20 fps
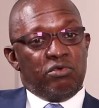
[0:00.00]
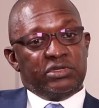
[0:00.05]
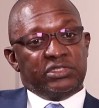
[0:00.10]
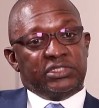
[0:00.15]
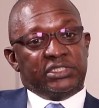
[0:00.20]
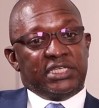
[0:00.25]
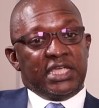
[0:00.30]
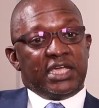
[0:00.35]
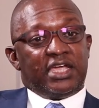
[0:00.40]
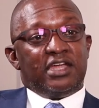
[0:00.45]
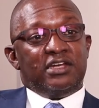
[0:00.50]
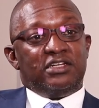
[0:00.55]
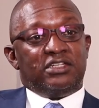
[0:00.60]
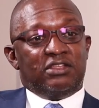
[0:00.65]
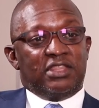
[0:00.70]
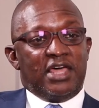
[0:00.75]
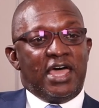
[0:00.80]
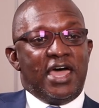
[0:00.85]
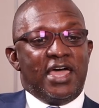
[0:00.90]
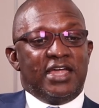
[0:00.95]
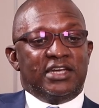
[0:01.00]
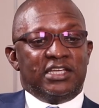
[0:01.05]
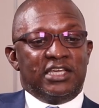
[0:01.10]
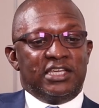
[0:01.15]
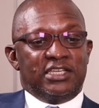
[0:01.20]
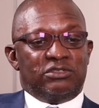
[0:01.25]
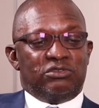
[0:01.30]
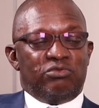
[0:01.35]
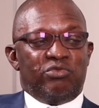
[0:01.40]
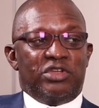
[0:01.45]
Second to that
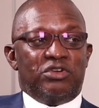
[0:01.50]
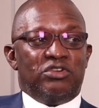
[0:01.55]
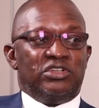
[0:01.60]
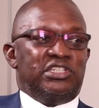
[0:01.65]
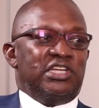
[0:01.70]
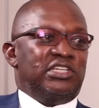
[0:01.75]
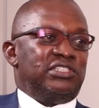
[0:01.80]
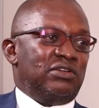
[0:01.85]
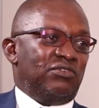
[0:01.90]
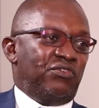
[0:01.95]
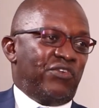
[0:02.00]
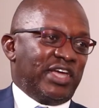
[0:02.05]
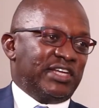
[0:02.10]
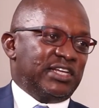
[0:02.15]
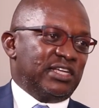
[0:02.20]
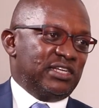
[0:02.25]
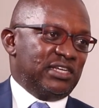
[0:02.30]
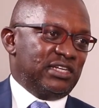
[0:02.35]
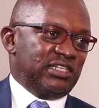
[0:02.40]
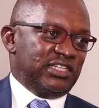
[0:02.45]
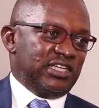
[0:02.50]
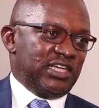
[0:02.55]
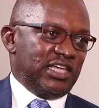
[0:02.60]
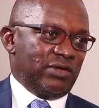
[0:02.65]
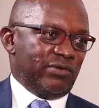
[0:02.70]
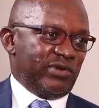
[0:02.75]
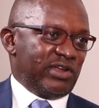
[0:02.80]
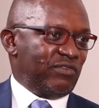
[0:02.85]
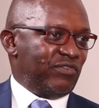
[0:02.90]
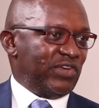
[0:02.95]
is we're not just affected in
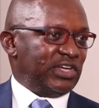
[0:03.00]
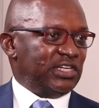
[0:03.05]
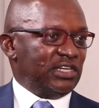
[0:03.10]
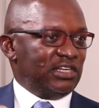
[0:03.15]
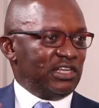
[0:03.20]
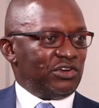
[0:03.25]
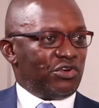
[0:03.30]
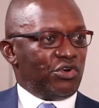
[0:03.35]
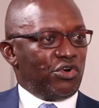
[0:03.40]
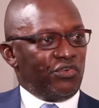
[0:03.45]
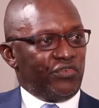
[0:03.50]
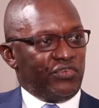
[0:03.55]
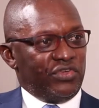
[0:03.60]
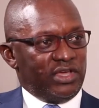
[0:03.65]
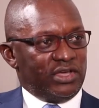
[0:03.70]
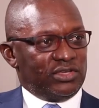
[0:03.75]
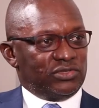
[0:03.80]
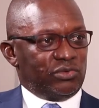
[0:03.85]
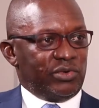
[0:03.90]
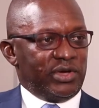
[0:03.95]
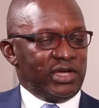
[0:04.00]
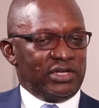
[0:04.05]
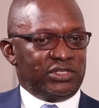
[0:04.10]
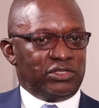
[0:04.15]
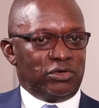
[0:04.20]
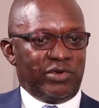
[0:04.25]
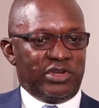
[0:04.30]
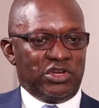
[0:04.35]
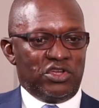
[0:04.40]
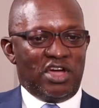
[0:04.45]
tea, we're affected in coffee as well.
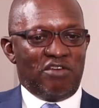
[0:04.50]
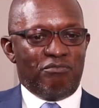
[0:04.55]
So when you